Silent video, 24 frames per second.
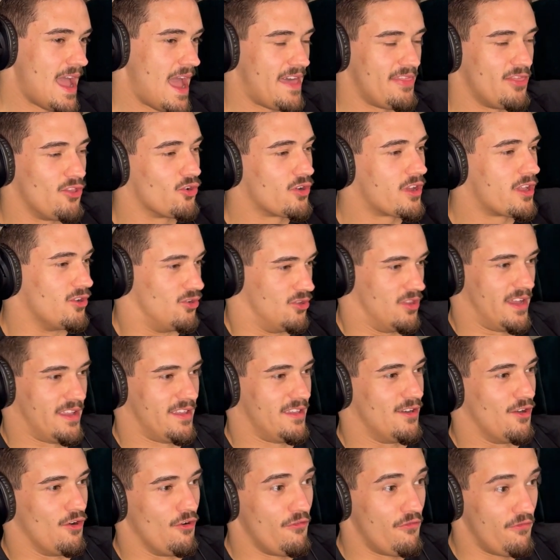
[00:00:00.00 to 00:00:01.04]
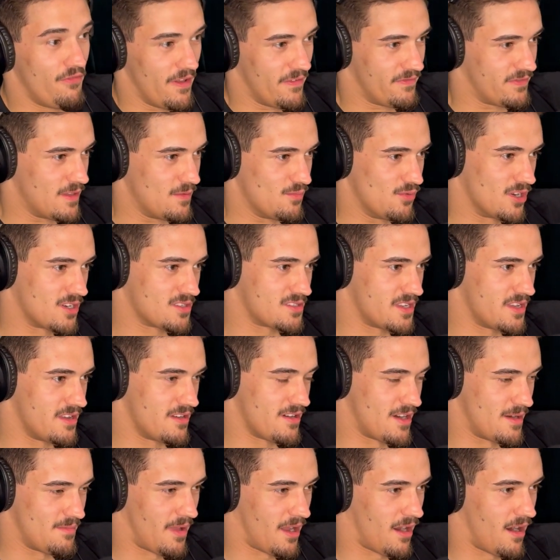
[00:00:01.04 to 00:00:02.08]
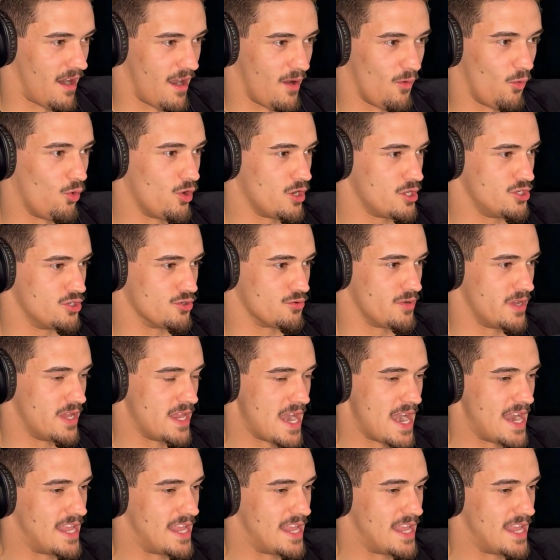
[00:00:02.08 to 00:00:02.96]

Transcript: and they'll kill like 50 books a year, and I'm like, all right, what did you read?